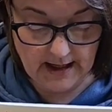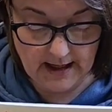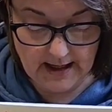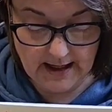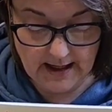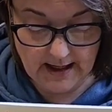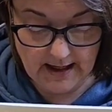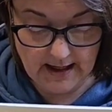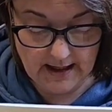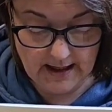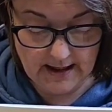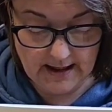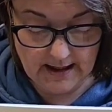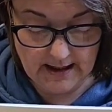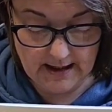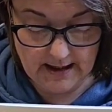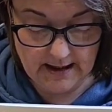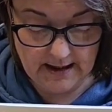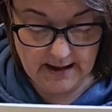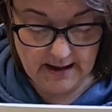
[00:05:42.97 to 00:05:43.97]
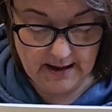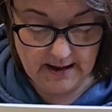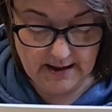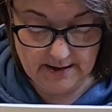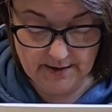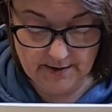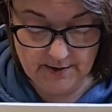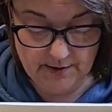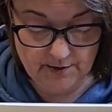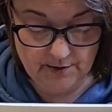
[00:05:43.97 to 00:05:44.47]

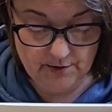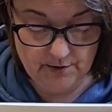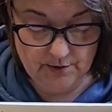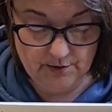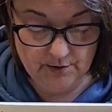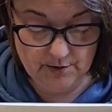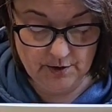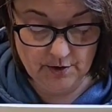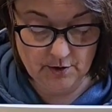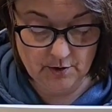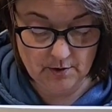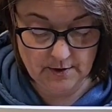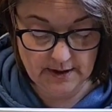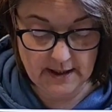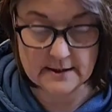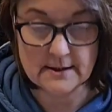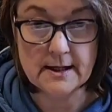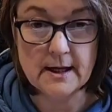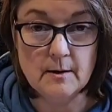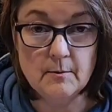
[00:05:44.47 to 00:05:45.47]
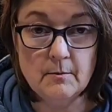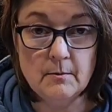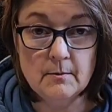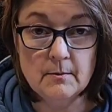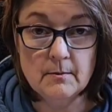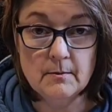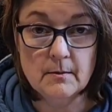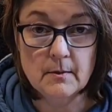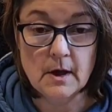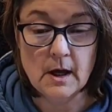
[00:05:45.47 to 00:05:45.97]
And you can go and get them.
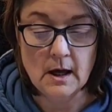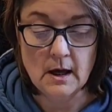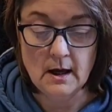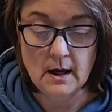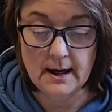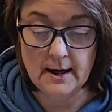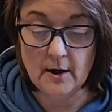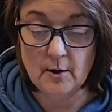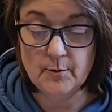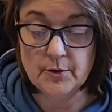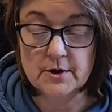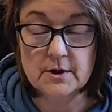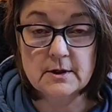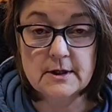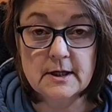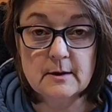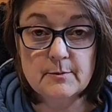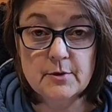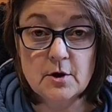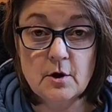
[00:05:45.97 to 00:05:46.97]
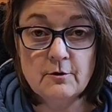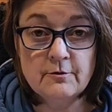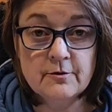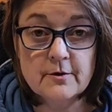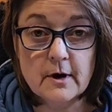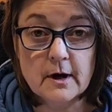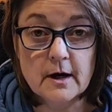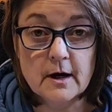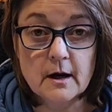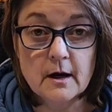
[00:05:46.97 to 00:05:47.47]
And I'll put a link below
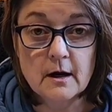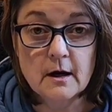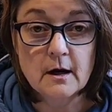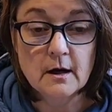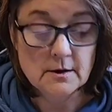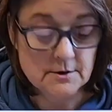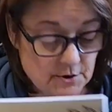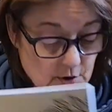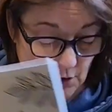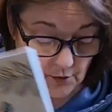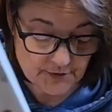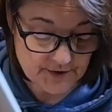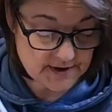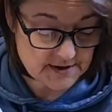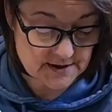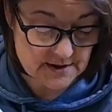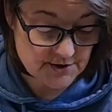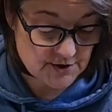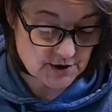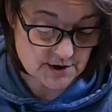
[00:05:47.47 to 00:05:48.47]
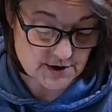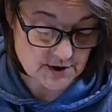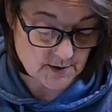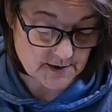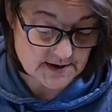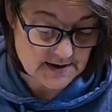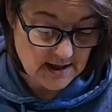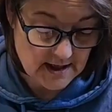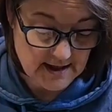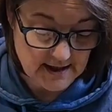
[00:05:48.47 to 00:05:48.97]
for it. So this is just
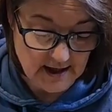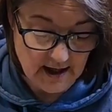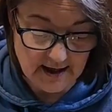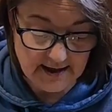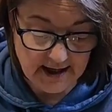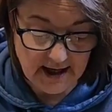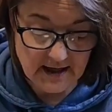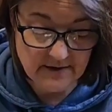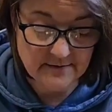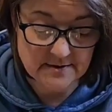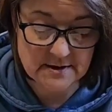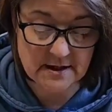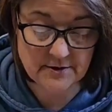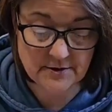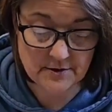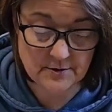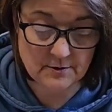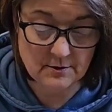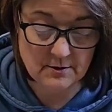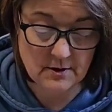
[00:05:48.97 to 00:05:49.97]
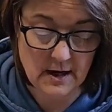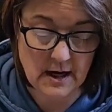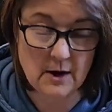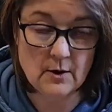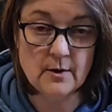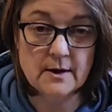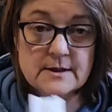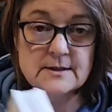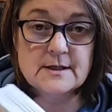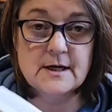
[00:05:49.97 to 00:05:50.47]
so exciting. I can't even tell you
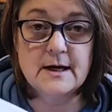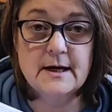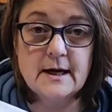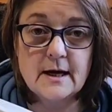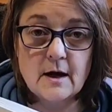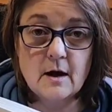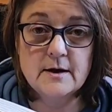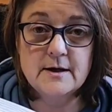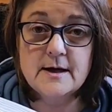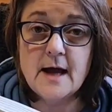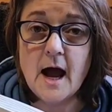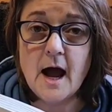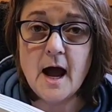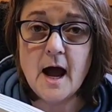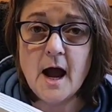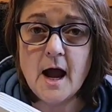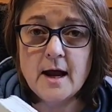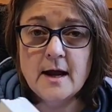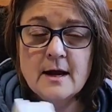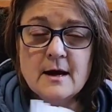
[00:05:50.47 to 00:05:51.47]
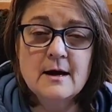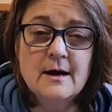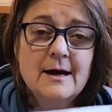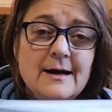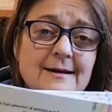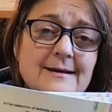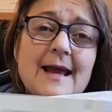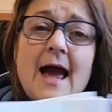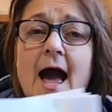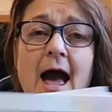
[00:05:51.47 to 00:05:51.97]
how exciting. Yay!
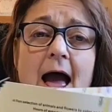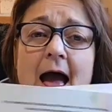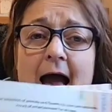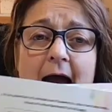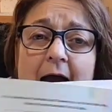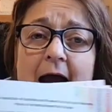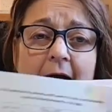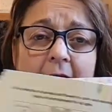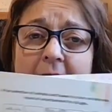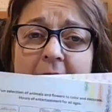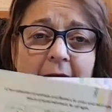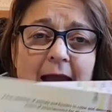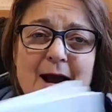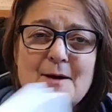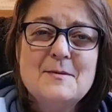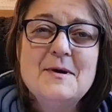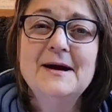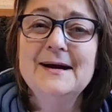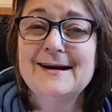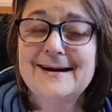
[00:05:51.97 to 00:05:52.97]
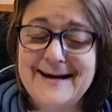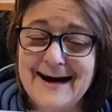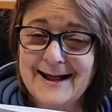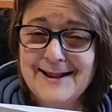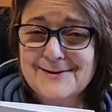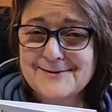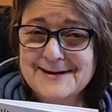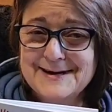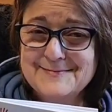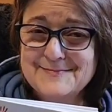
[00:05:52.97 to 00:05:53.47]
Yay! I made a
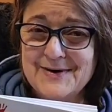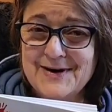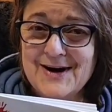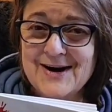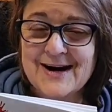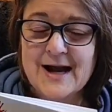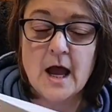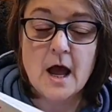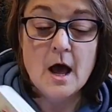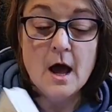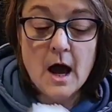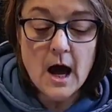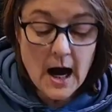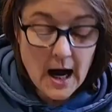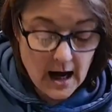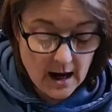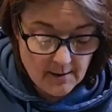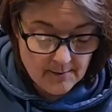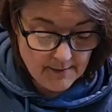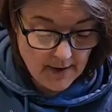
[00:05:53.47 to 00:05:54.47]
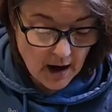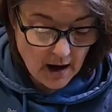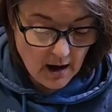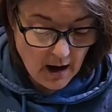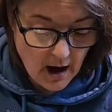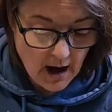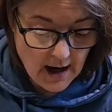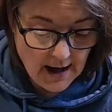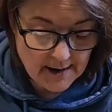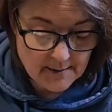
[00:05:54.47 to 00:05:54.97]
coloring book.
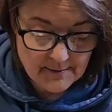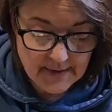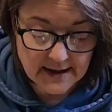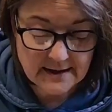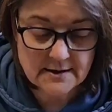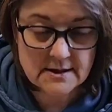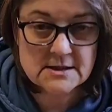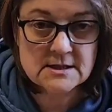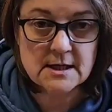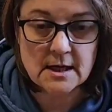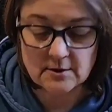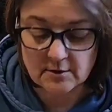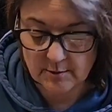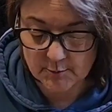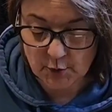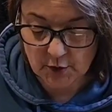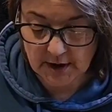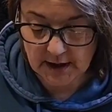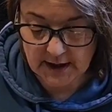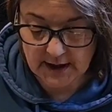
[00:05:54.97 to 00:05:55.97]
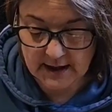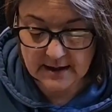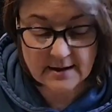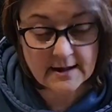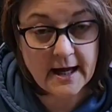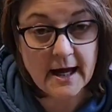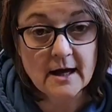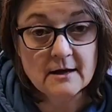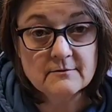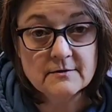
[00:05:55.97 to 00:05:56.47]
I made this coloring book in
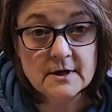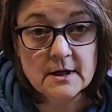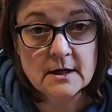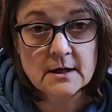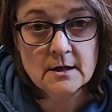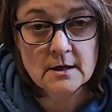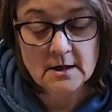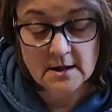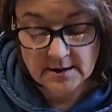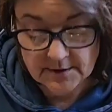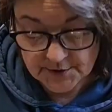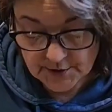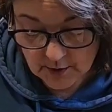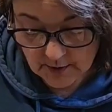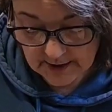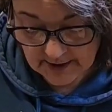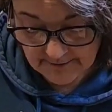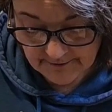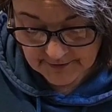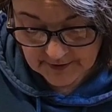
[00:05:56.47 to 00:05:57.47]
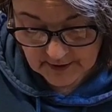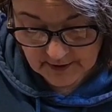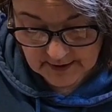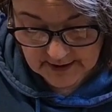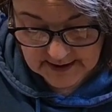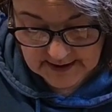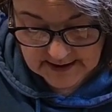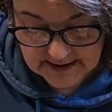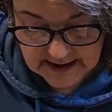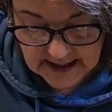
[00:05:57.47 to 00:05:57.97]
Canva. So if there
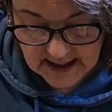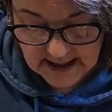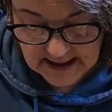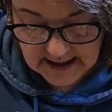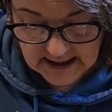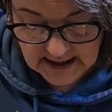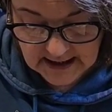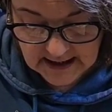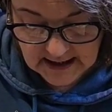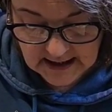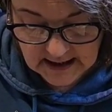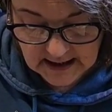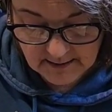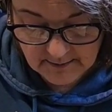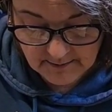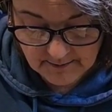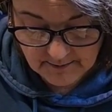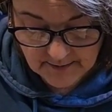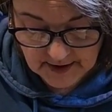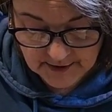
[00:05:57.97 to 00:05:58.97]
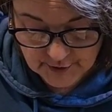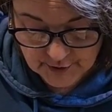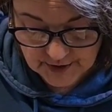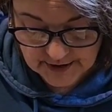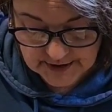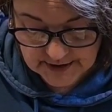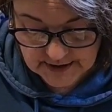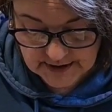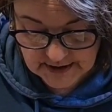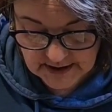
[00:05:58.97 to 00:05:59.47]
is any
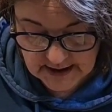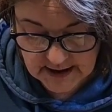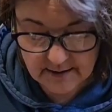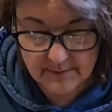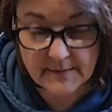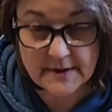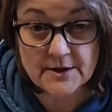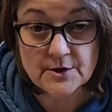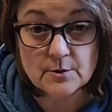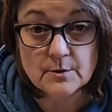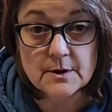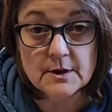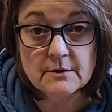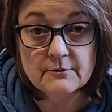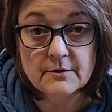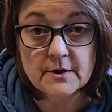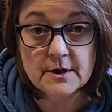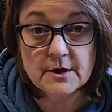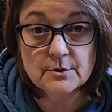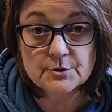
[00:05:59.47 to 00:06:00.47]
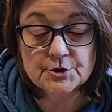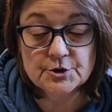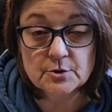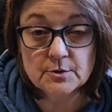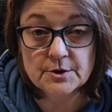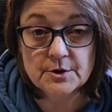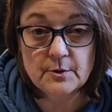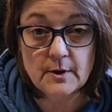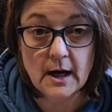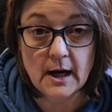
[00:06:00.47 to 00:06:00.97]
interest in me doing a video
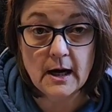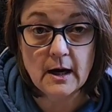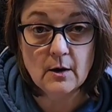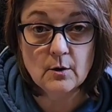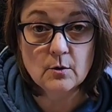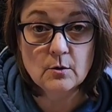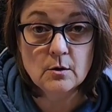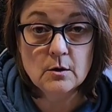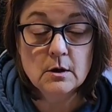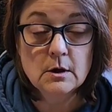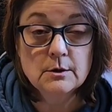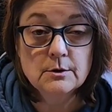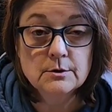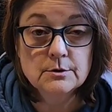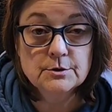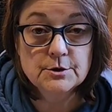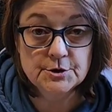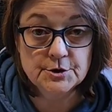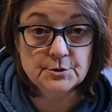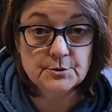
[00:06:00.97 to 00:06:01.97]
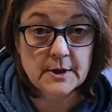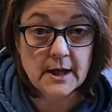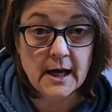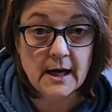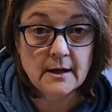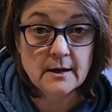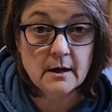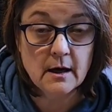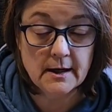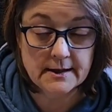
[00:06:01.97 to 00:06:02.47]
showing you how to do
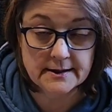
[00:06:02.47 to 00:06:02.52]
that,